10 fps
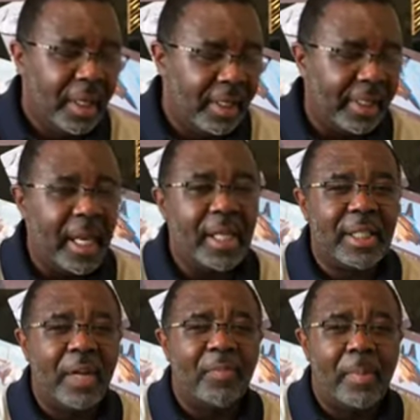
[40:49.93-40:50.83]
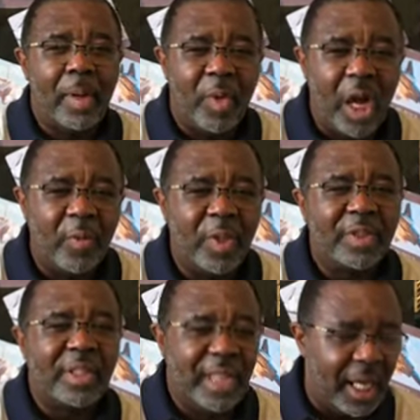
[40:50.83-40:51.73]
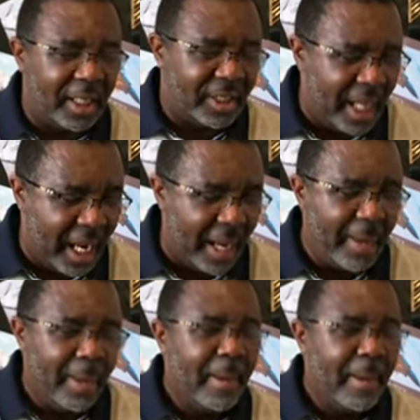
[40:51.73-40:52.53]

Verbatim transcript: And the cash app for my wife is the dollar sign